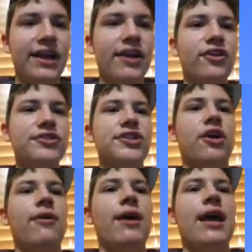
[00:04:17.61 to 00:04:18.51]
and
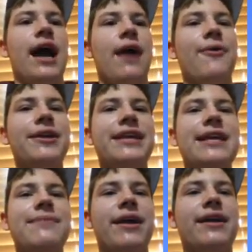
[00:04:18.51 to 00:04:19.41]
also, I want to
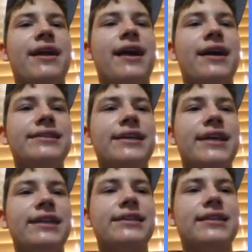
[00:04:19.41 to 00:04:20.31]
keep my
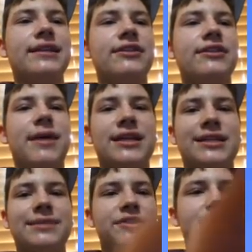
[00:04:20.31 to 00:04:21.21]
content as clear as
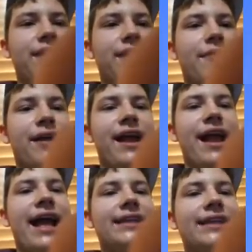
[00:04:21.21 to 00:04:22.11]
possible so that way
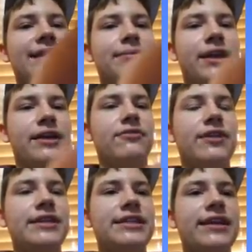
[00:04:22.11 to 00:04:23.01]
I ad-lib like
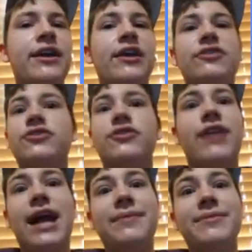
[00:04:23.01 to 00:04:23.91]
crazy. So you're
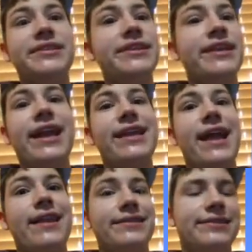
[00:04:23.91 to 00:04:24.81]
not going to be seeing any
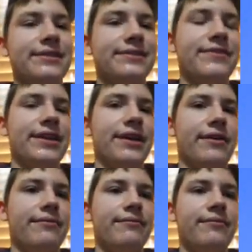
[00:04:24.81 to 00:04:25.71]
edits in this video.
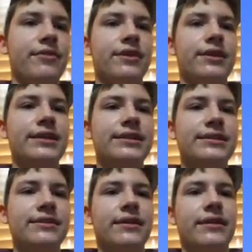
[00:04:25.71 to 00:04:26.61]
Or at
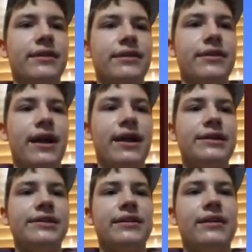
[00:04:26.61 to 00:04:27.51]
least, not
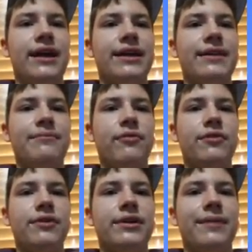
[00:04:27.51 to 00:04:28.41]
until I get
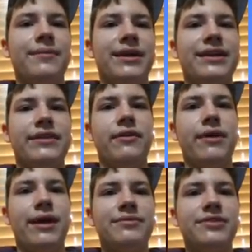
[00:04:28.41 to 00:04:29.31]
bored and I'm like, you know
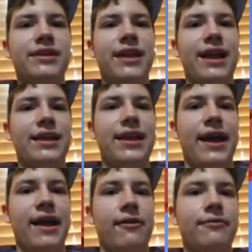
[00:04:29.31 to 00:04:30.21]
what, I'm just going to
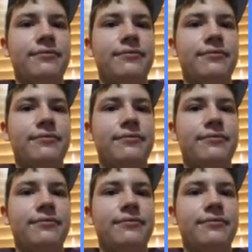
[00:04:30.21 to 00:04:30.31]
edit now.